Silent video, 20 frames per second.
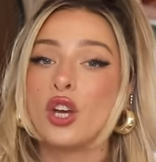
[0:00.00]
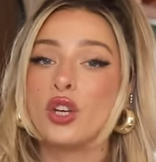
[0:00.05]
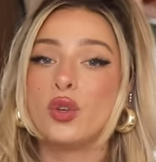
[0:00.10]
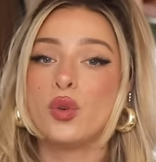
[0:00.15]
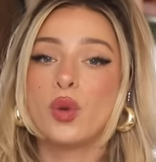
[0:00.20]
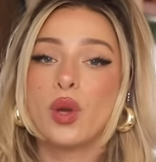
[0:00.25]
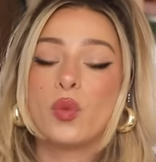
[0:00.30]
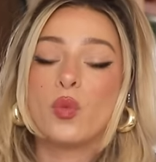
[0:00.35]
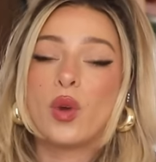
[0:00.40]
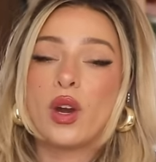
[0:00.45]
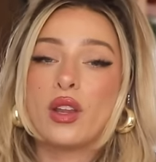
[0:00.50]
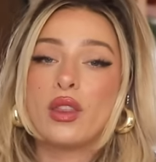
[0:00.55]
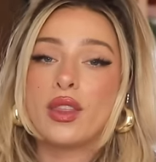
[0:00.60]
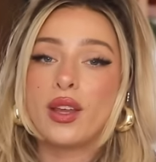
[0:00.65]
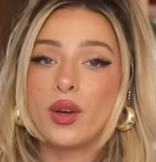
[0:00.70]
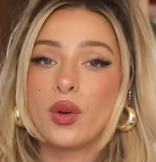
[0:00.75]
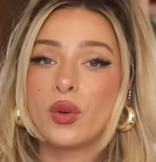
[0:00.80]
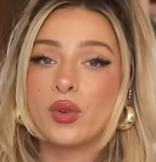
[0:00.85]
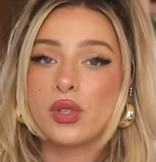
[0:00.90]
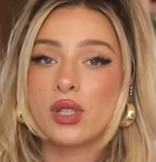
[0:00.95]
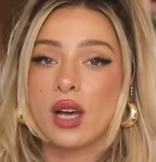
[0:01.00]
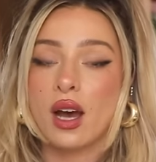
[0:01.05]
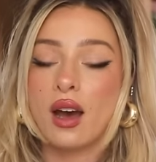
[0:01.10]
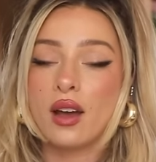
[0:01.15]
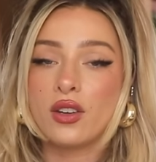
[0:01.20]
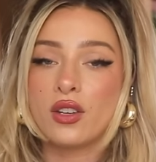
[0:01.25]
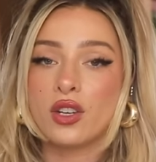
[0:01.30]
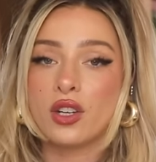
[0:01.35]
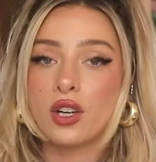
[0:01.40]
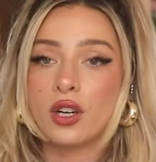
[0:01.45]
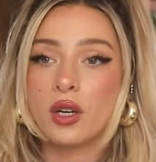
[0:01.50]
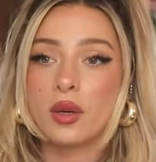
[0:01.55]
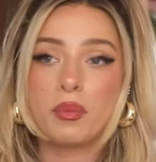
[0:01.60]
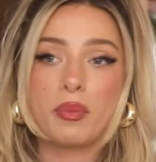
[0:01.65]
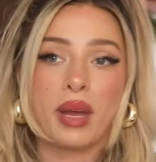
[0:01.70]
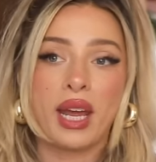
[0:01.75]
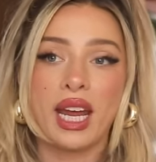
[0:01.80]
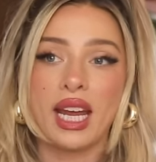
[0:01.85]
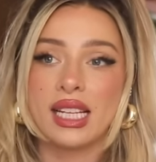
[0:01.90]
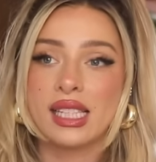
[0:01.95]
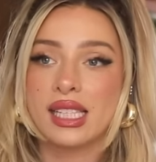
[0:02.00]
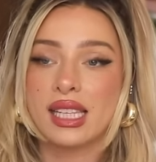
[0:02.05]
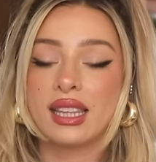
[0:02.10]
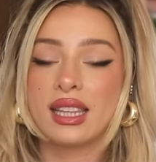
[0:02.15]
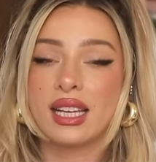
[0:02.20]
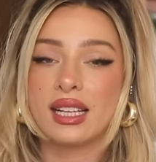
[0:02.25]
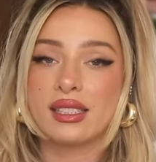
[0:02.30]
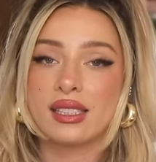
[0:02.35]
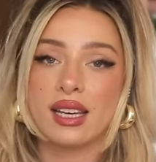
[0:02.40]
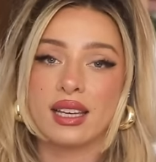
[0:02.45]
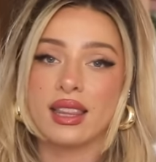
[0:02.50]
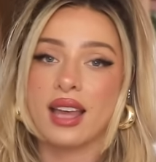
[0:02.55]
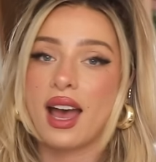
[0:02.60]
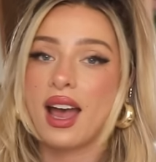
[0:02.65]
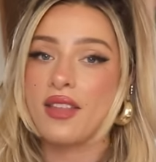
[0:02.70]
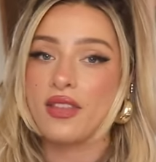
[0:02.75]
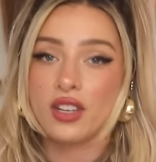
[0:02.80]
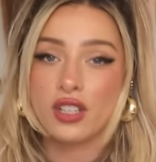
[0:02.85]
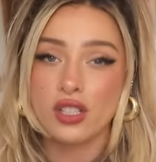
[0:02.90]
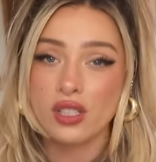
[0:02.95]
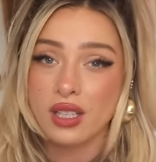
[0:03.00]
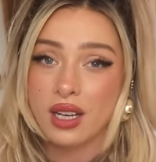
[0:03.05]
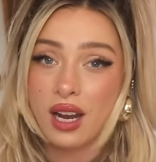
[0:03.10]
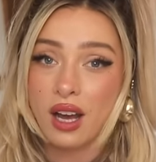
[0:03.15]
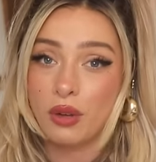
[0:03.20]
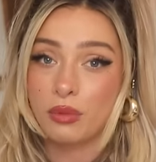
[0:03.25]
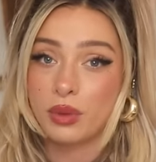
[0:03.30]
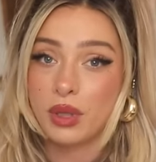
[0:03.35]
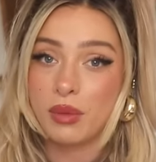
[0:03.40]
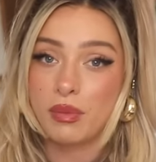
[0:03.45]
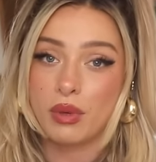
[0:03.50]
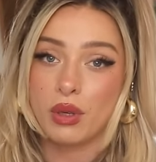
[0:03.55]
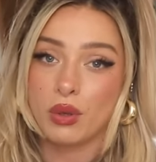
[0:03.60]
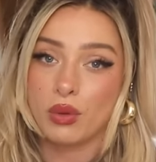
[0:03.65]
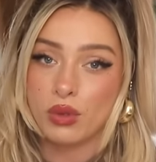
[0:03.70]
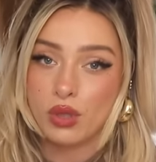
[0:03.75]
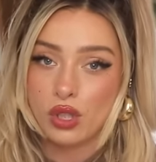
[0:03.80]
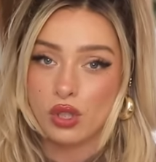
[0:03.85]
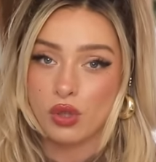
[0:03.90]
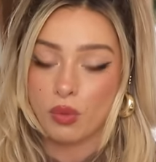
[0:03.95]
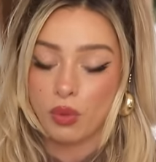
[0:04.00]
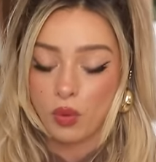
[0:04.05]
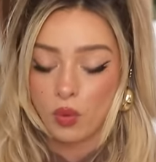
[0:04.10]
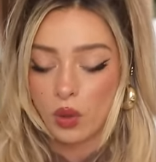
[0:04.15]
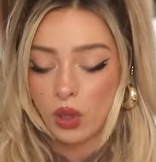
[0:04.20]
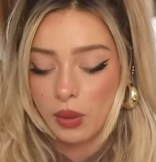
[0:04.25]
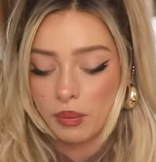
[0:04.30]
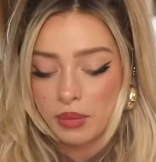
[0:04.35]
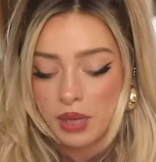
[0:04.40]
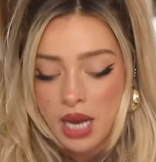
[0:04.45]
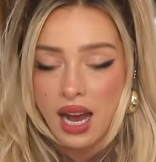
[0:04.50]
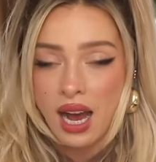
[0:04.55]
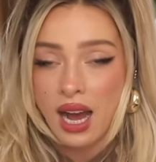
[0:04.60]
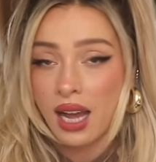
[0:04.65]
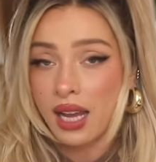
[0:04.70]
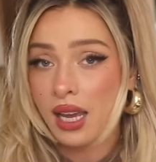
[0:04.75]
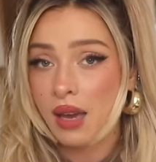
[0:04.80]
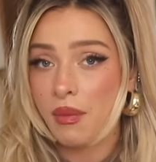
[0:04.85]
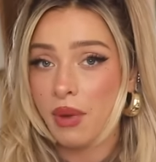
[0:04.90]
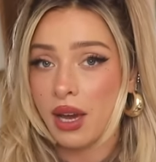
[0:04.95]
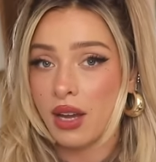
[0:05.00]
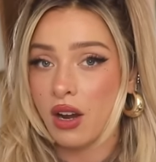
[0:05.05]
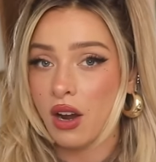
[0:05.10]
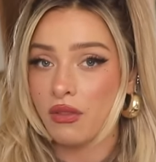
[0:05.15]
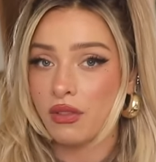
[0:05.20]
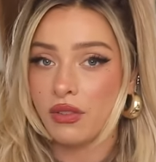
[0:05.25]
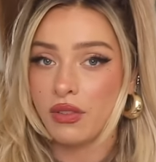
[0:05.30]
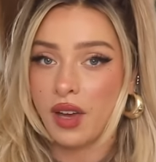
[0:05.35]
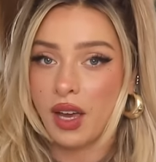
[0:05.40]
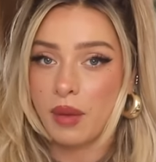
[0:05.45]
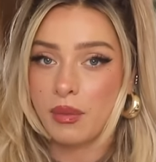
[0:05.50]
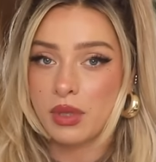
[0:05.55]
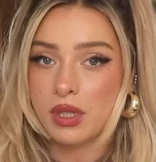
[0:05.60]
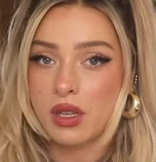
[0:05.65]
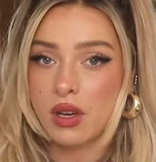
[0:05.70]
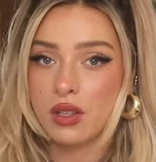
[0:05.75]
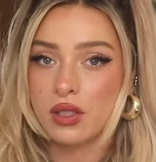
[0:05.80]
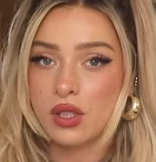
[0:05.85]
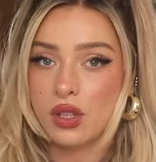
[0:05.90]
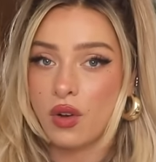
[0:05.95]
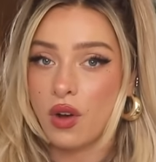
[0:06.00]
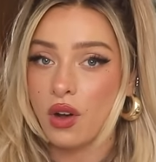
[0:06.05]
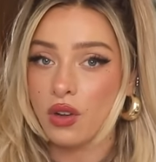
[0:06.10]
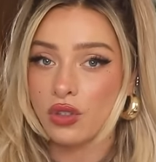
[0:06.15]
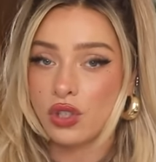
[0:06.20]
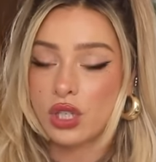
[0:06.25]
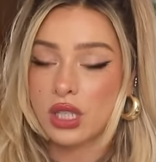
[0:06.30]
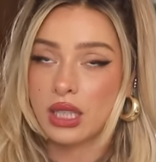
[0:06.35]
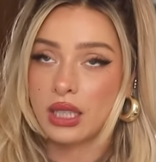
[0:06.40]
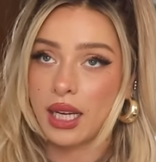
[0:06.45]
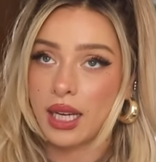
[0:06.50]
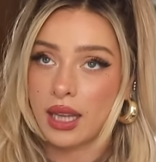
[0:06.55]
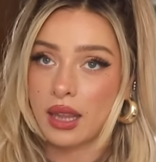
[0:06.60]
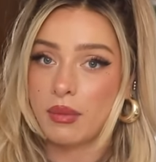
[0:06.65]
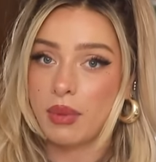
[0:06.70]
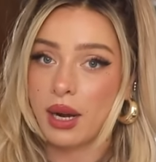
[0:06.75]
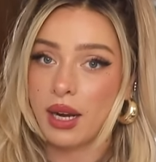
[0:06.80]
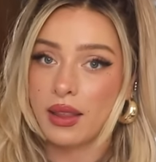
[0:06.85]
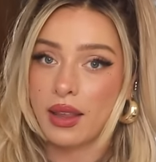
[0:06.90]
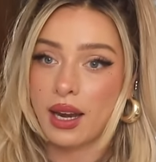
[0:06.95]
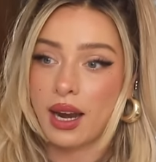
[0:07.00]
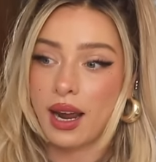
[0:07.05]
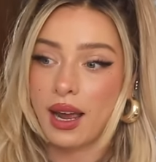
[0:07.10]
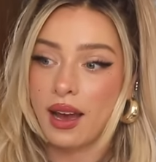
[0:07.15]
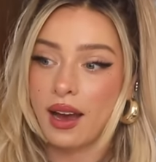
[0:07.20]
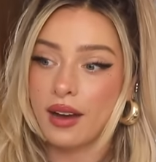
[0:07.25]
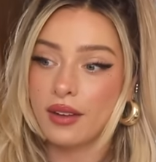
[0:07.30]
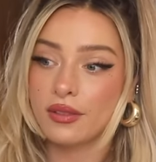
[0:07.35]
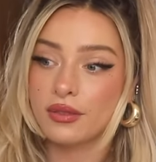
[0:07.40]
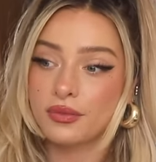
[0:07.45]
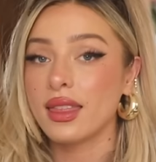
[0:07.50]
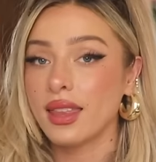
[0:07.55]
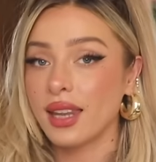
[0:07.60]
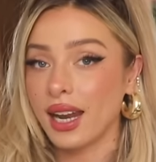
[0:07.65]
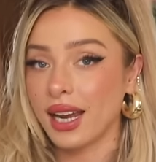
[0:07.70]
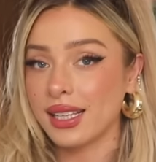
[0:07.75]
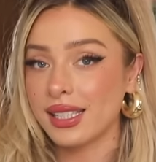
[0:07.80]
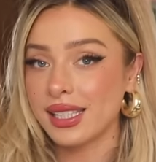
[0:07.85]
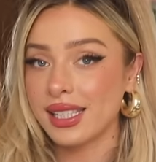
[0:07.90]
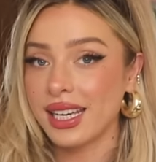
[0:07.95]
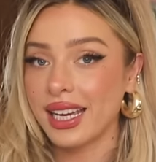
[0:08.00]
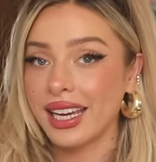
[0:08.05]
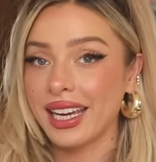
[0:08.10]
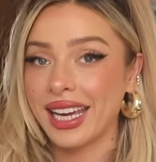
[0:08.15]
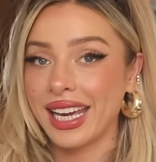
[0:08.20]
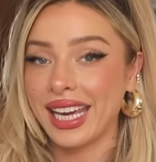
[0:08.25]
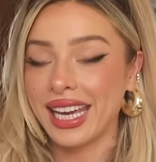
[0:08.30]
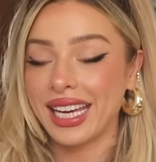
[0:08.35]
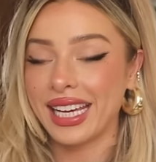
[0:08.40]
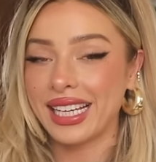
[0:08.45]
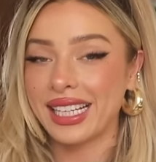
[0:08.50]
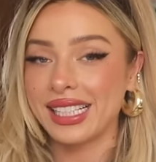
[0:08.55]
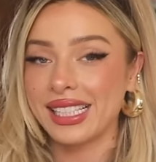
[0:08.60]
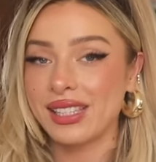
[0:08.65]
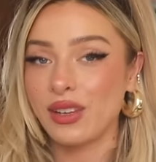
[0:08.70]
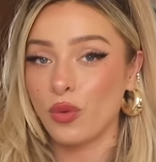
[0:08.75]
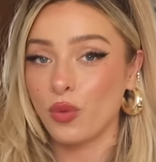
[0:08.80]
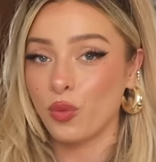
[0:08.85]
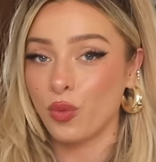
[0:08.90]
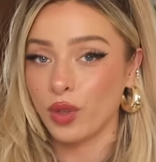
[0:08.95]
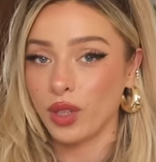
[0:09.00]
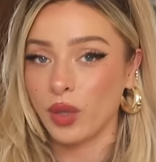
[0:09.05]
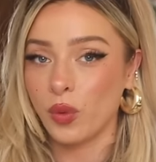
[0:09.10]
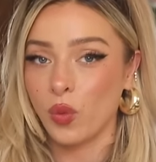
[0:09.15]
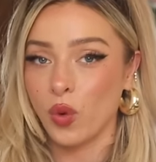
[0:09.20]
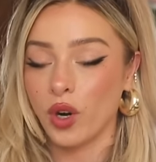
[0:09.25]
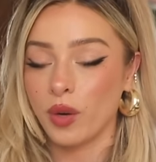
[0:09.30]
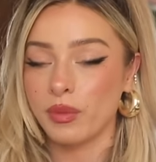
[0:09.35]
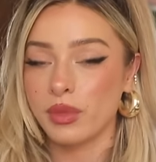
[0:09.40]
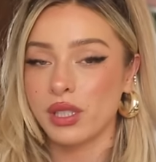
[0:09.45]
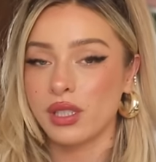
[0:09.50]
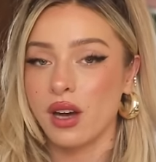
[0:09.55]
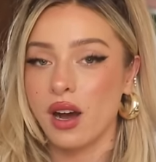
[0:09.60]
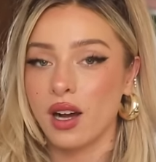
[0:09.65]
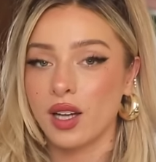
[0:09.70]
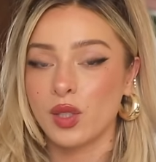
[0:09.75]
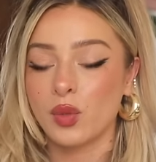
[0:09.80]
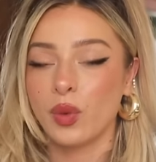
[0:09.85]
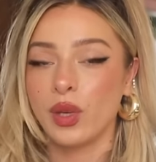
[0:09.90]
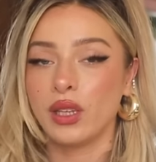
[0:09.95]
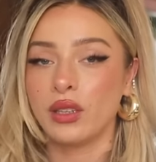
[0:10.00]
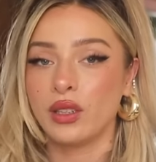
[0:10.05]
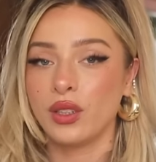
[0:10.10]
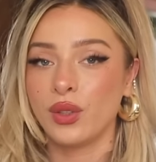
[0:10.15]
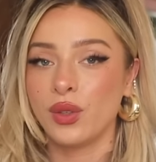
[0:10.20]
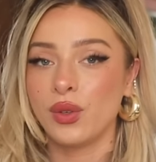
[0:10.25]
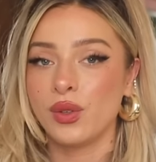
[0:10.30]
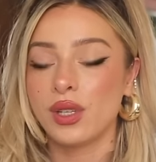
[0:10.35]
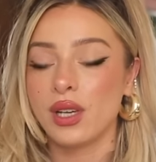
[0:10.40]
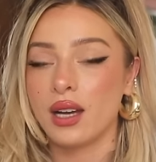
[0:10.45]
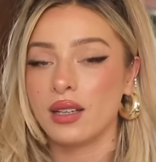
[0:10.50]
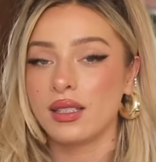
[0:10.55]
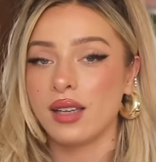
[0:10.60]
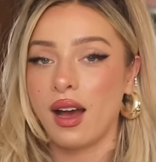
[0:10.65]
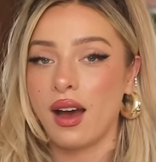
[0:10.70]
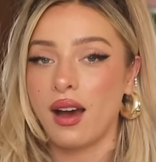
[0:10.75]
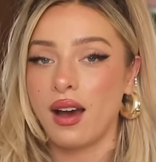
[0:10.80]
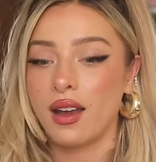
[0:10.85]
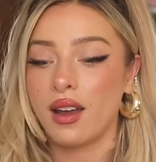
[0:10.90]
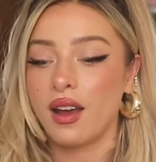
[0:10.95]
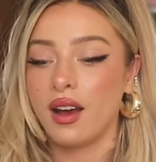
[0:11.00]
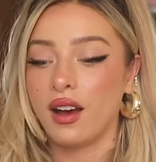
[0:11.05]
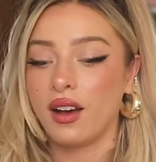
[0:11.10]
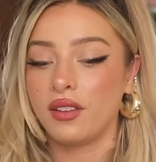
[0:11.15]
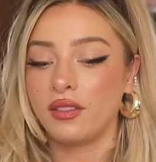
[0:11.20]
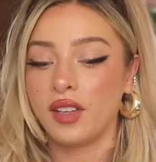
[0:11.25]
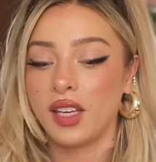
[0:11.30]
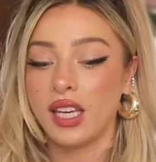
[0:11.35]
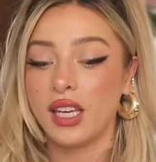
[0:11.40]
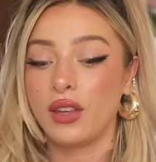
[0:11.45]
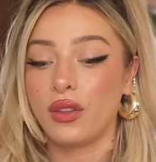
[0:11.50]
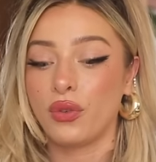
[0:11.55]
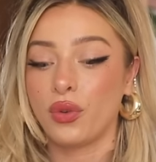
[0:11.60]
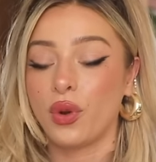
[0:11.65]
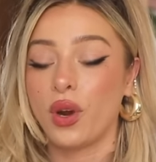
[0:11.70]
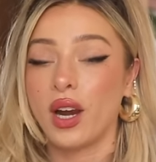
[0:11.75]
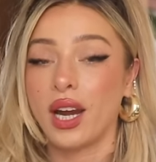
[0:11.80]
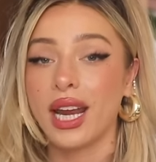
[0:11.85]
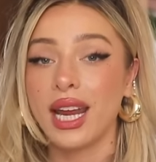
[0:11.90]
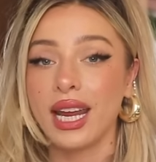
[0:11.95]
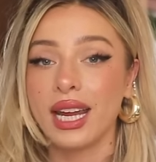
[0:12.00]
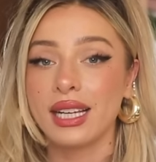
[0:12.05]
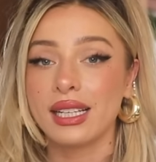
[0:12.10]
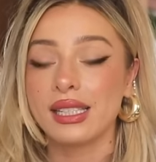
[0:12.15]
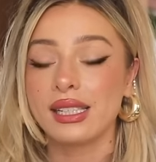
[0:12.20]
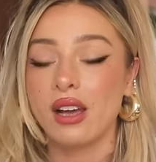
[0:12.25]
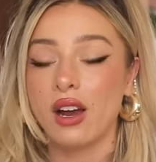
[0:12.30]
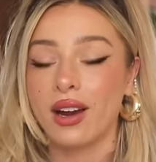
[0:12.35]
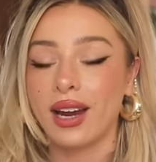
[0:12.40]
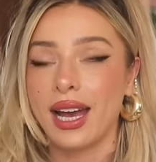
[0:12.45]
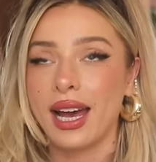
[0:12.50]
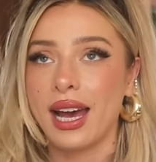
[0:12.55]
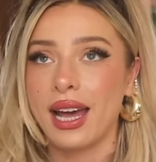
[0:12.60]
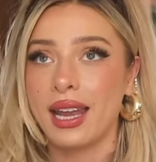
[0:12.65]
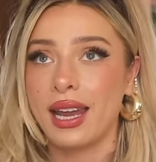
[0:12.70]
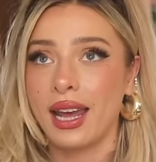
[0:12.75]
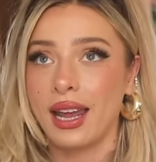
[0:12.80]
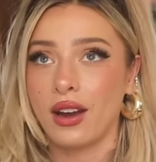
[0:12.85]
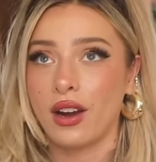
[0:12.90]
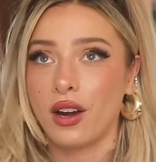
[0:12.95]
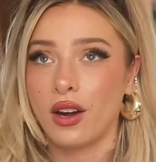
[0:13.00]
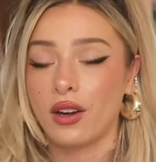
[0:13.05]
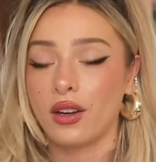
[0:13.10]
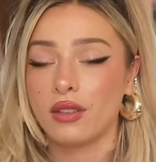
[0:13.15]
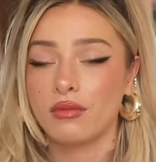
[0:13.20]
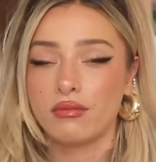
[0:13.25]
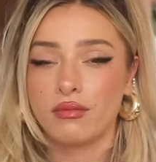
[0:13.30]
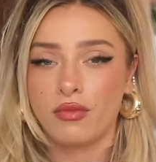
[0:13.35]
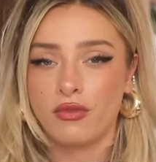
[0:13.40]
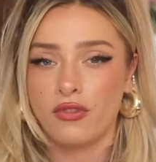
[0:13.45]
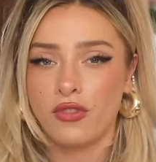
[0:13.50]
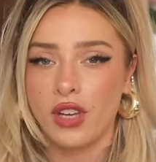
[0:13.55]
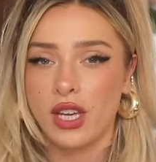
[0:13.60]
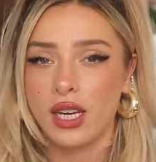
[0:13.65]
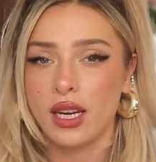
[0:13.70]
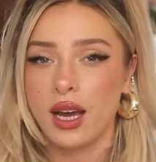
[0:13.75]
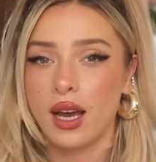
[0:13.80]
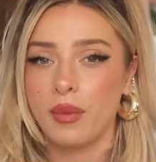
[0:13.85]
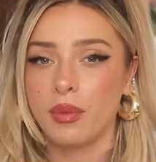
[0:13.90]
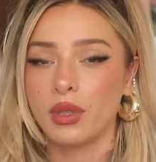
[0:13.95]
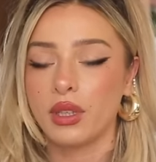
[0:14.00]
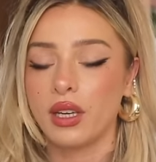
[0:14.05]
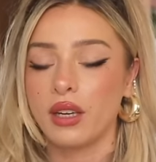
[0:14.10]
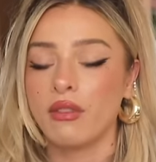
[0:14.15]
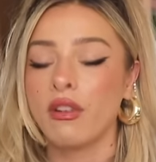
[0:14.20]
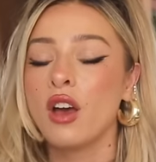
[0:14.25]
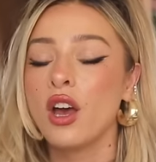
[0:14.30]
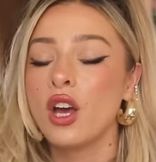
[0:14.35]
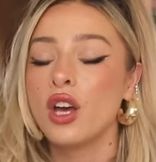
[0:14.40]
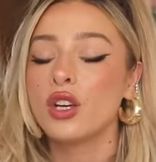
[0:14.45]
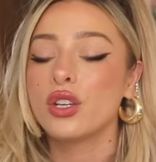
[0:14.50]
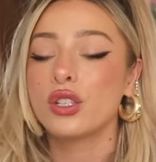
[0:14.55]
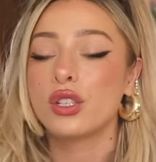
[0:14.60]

You can wear those under pants and things like that, and they're just gonna help keep you super warm. I get mine off of Amazon, so I'll just link the pair that I have. The next thing is really warm socks. We lose a ton of heat through our hands, our head, and our feet, I believe.